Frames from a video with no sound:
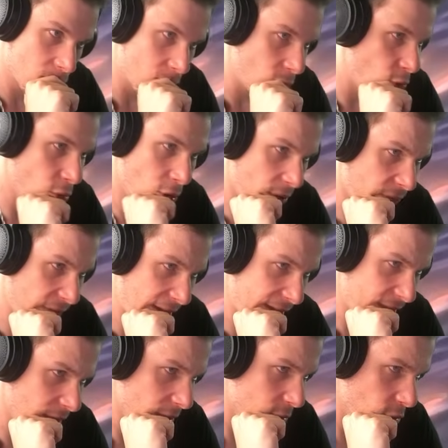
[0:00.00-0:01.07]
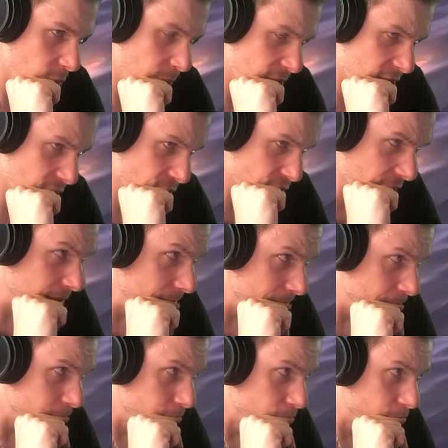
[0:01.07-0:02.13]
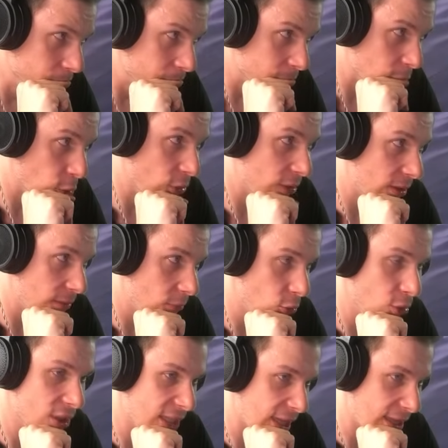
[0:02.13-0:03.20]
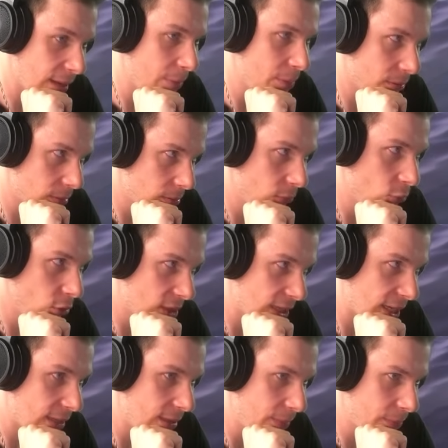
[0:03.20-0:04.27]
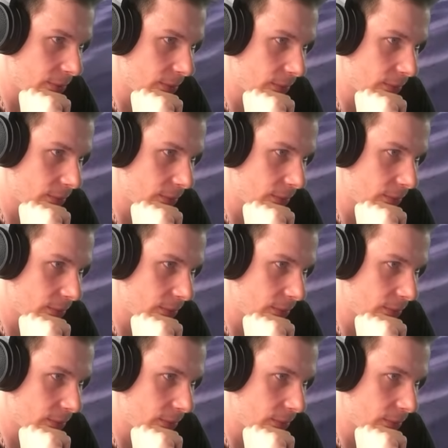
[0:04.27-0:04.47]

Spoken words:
Good off angle, good position. Good setup. Good setup.